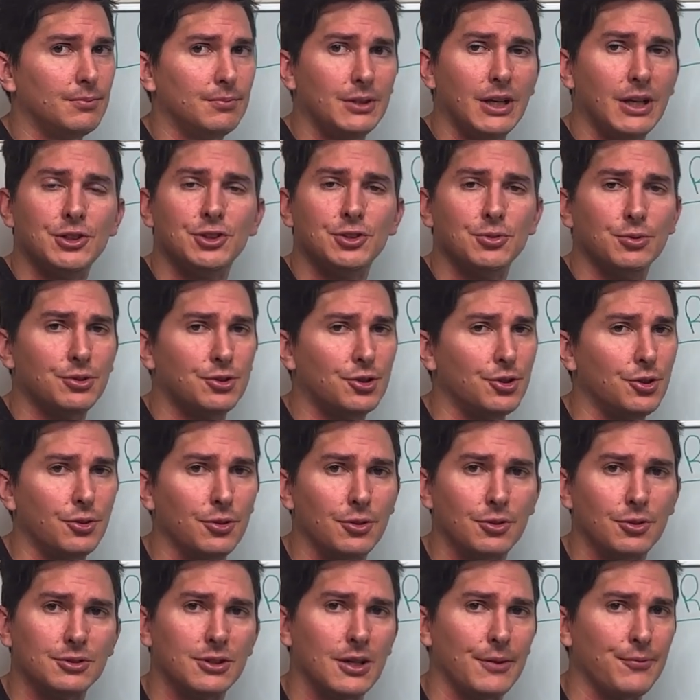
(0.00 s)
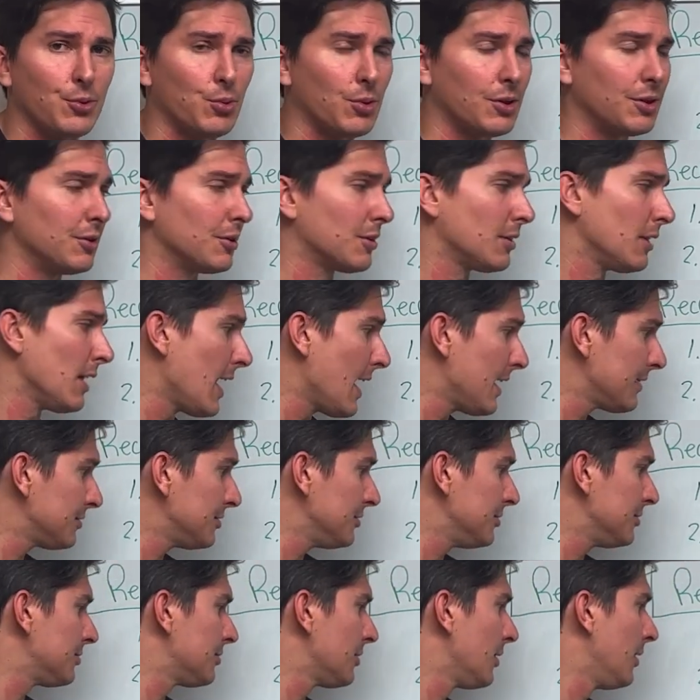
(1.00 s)
get you with tutors in every one of your
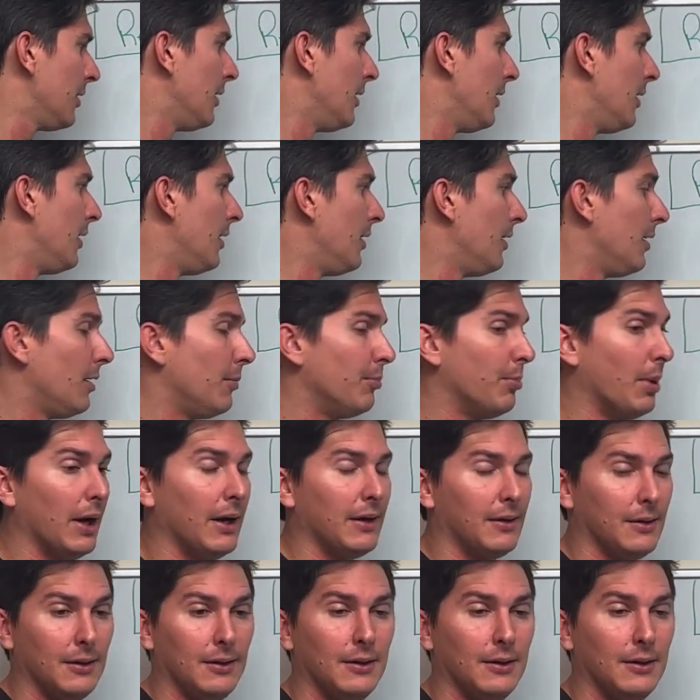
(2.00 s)
classes. But